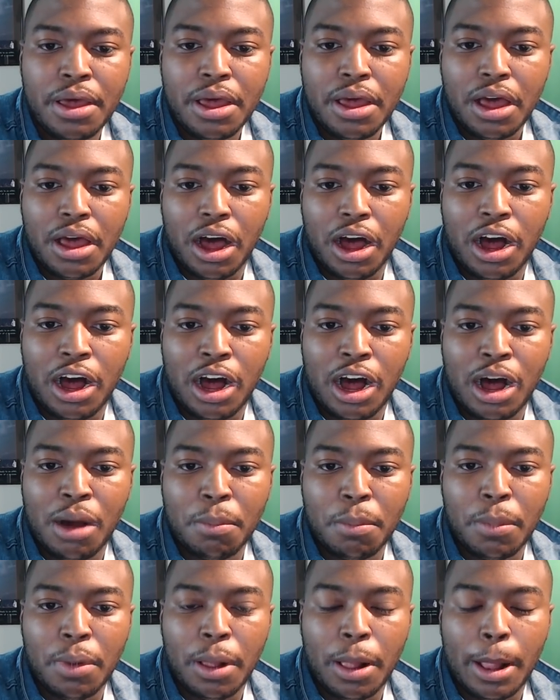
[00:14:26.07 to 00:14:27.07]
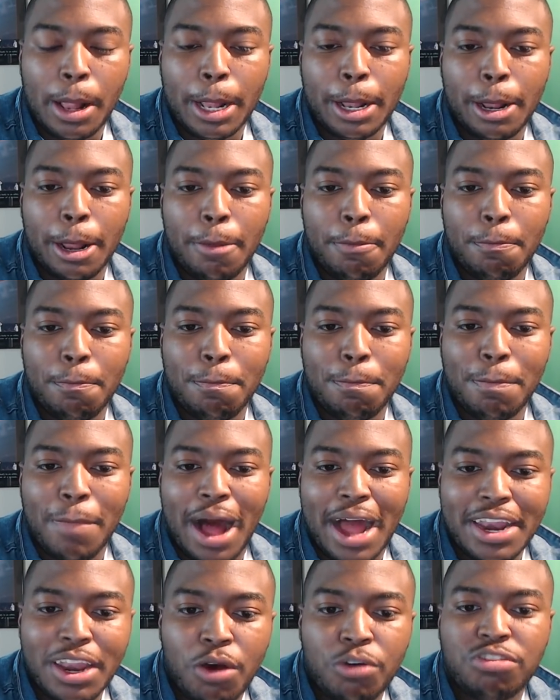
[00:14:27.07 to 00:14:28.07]

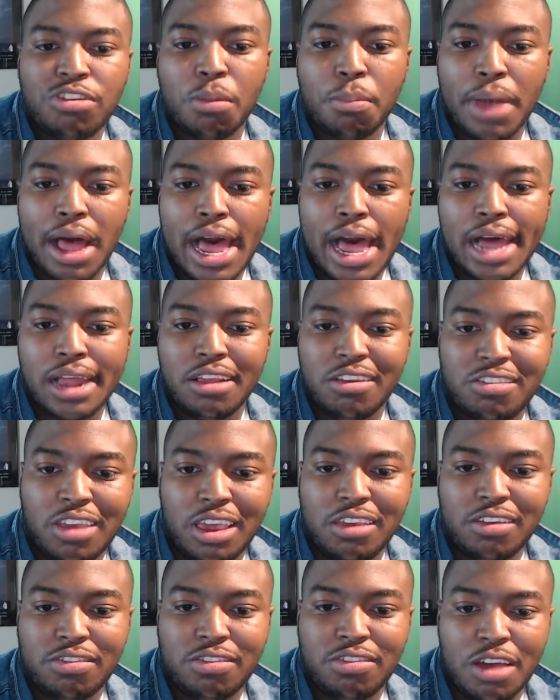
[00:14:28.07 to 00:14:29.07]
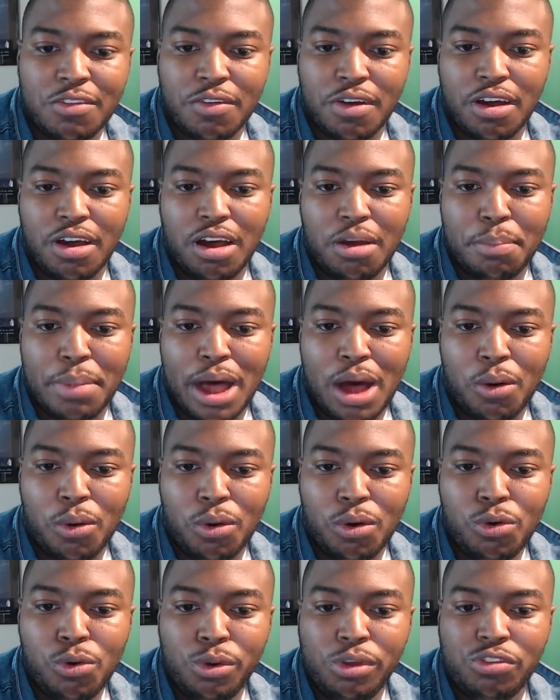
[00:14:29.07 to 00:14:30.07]
I know some behind the scenes stuff about
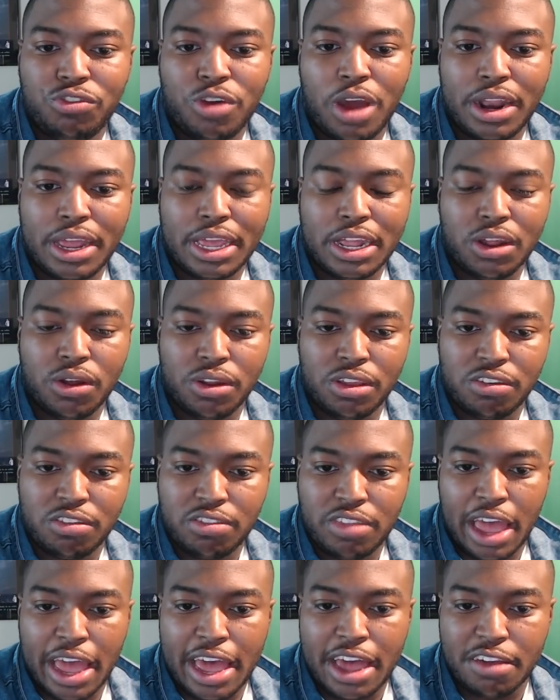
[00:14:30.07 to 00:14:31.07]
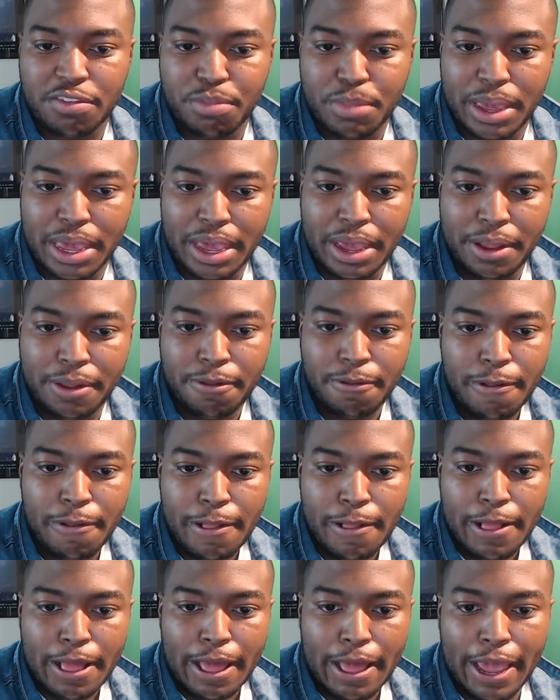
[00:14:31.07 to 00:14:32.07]
who he's trying to get on his staff, man.
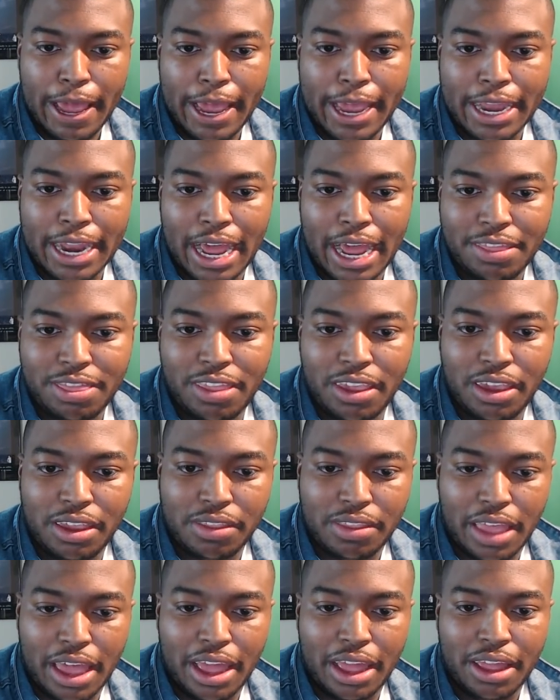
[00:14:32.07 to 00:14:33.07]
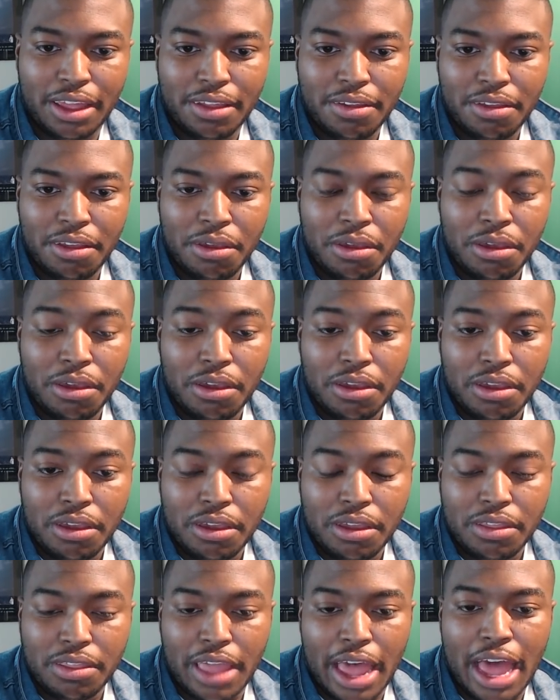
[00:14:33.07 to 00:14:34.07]
And I think that
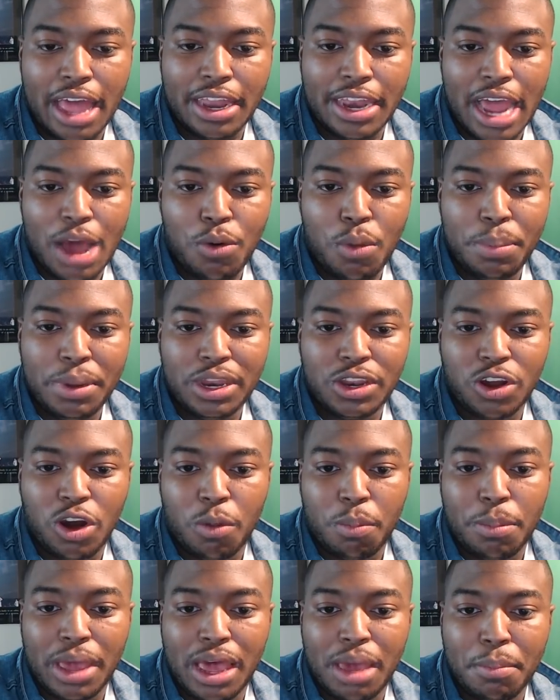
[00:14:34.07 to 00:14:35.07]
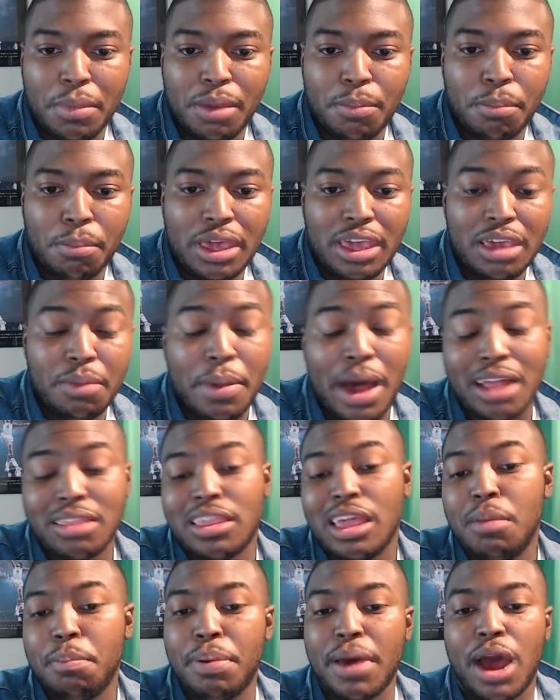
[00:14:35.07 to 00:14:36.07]
would be dope, man. He about to
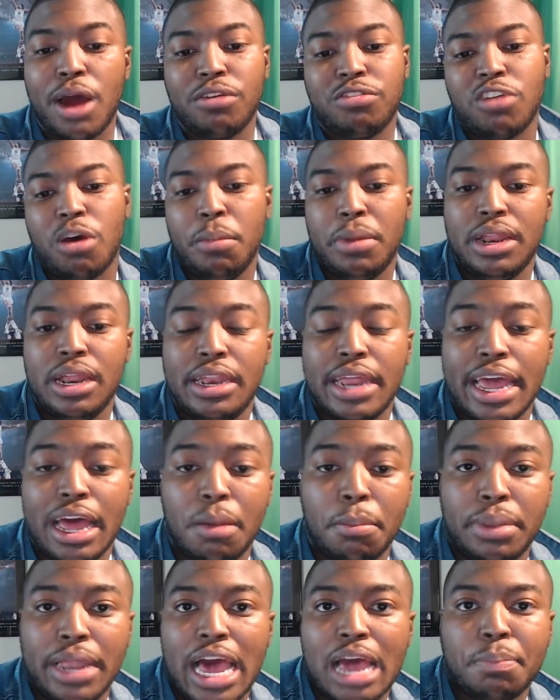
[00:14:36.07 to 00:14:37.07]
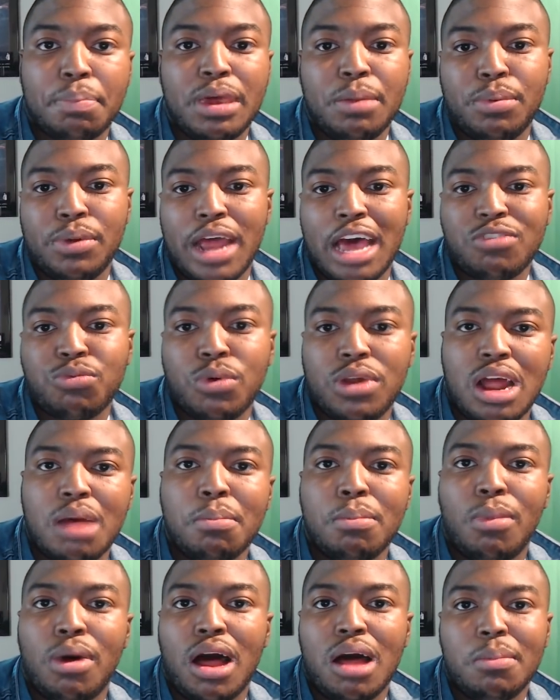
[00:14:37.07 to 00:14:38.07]
empower so many damn black people. That's what
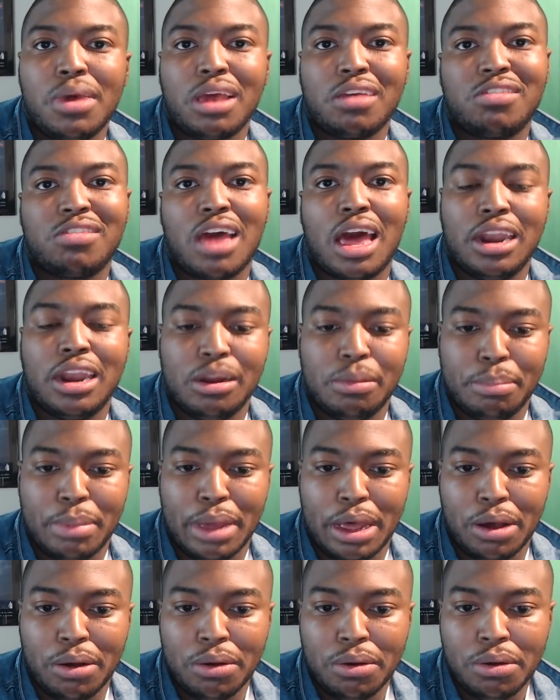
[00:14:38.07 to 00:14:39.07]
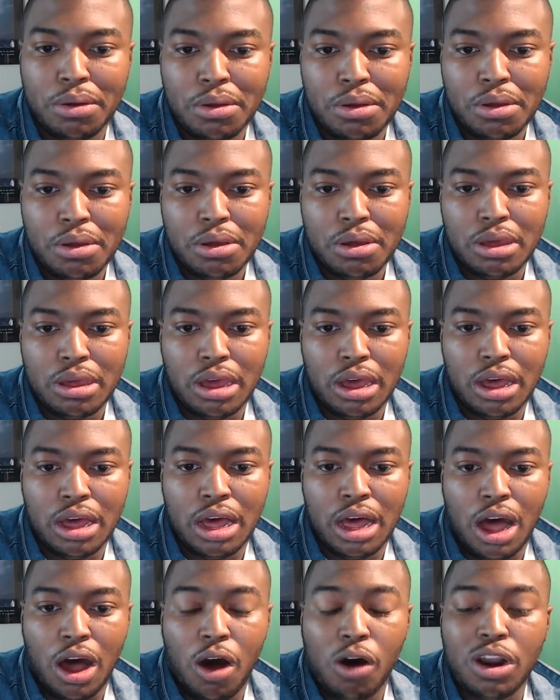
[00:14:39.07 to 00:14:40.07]
I'm excited about.
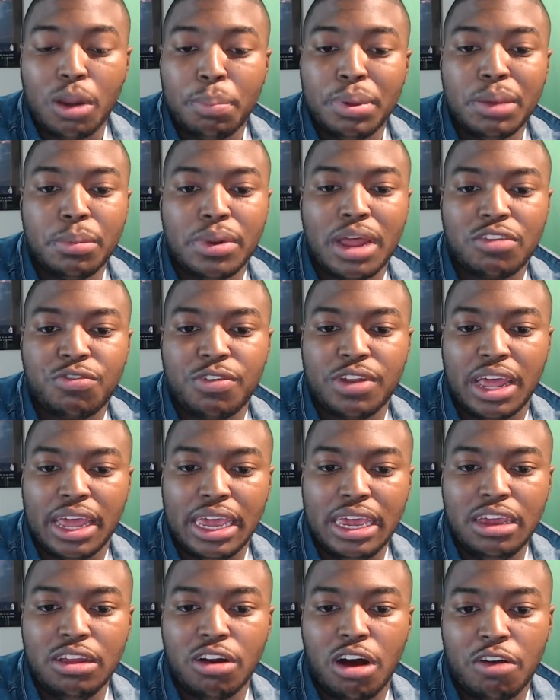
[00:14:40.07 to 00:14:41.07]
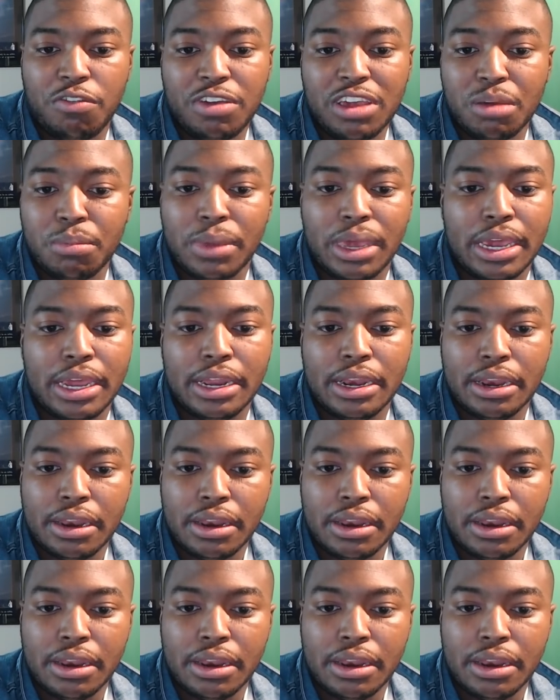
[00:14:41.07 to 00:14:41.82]
All the people that's finna eat off him eating